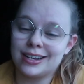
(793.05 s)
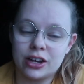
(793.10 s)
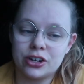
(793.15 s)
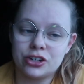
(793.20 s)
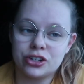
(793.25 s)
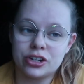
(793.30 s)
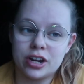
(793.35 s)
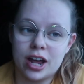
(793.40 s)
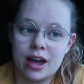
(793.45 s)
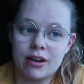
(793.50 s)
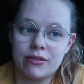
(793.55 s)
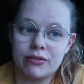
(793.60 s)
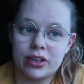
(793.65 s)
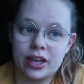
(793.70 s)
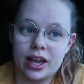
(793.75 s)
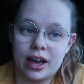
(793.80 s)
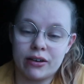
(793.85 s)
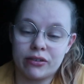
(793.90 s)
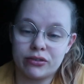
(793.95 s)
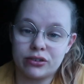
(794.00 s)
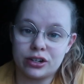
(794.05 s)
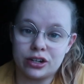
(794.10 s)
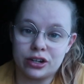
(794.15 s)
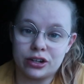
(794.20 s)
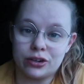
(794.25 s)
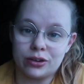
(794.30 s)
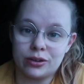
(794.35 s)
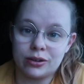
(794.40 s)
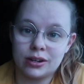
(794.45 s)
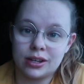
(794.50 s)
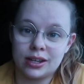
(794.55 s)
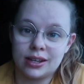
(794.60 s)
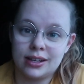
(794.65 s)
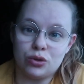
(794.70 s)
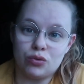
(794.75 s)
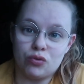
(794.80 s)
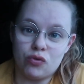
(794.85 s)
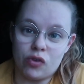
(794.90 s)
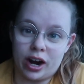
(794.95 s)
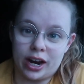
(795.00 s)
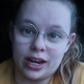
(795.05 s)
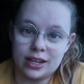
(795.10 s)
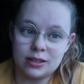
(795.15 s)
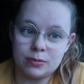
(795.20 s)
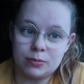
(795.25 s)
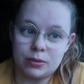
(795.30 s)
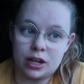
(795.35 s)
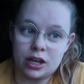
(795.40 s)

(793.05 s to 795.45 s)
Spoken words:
I should have the afternoon to write,